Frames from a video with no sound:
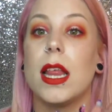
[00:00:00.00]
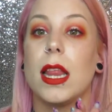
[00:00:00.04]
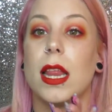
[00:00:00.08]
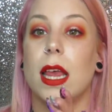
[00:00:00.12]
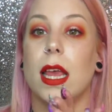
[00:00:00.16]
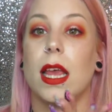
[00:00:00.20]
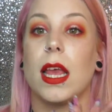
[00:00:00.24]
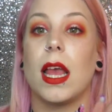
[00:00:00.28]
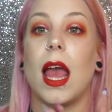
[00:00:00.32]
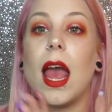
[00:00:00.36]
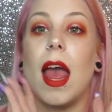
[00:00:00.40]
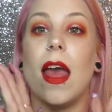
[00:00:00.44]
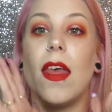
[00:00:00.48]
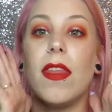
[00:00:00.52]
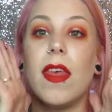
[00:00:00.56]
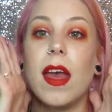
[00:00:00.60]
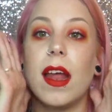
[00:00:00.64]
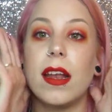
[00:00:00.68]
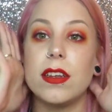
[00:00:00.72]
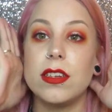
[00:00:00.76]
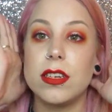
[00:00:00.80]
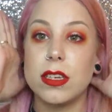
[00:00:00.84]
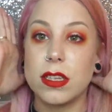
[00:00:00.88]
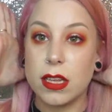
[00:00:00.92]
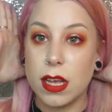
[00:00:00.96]
and
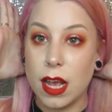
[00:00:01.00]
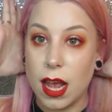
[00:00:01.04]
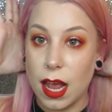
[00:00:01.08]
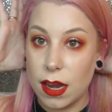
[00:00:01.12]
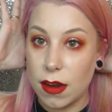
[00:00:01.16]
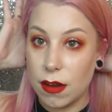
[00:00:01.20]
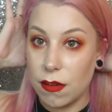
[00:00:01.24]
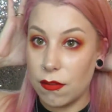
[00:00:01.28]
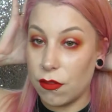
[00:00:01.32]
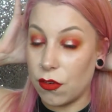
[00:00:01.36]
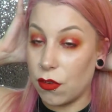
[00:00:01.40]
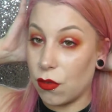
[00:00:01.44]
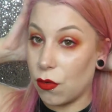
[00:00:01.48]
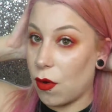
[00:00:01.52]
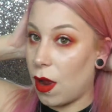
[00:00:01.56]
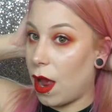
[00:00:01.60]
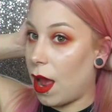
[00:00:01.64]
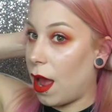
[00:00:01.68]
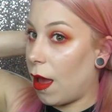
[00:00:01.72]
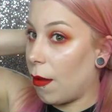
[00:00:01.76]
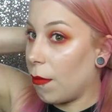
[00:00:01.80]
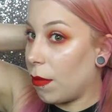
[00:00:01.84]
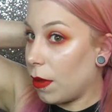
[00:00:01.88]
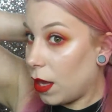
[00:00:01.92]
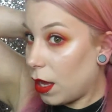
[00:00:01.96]
then just kind of
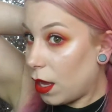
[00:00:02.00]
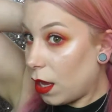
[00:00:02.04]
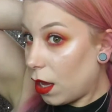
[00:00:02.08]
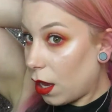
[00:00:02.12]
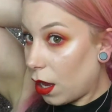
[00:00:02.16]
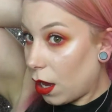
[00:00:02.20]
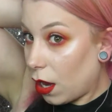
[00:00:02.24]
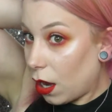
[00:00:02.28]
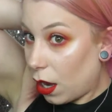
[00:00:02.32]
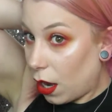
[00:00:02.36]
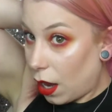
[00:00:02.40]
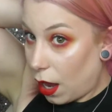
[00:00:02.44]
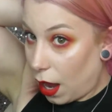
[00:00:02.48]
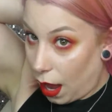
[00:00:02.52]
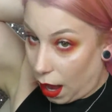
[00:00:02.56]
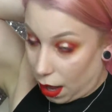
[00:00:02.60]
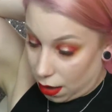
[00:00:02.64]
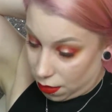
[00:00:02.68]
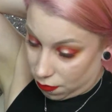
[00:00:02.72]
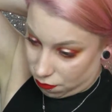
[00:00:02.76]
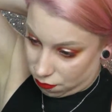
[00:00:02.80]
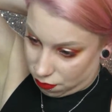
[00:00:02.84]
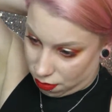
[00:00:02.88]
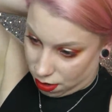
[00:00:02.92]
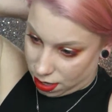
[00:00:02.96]
grab here
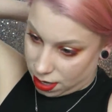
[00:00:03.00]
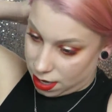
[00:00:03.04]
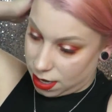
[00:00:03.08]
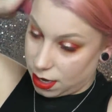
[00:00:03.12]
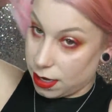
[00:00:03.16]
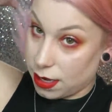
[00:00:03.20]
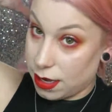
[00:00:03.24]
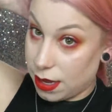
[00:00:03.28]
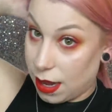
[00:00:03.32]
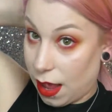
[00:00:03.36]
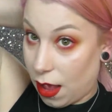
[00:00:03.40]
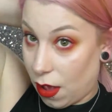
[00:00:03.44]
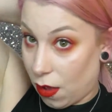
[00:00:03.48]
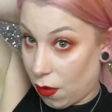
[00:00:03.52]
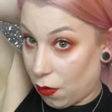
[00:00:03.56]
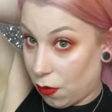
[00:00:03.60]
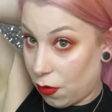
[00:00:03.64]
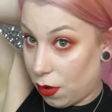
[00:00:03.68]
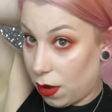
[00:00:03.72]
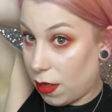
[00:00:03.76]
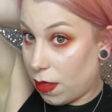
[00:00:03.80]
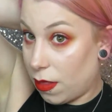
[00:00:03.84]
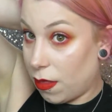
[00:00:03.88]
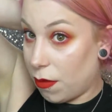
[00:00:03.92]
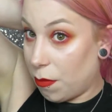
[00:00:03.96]
and run it
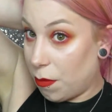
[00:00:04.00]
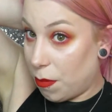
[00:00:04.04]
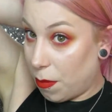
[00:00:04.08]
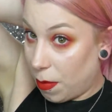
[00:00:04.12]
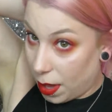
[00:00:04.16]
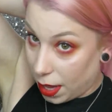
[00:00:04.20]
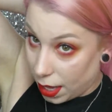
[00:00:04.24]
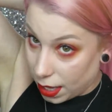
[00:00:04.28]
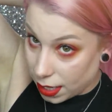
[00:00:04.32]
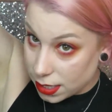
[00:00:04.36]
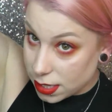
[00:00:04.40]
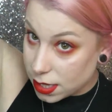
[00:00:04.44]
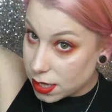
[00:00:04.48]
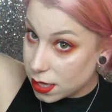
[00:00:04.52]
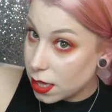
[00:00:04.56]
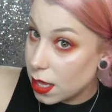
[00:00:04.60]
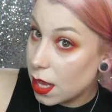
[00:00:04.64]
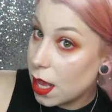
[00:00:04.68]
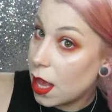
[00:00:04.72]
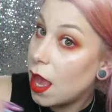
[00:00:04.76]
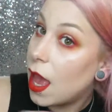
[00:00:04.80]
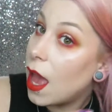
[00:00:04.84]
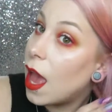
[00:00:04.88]
down the base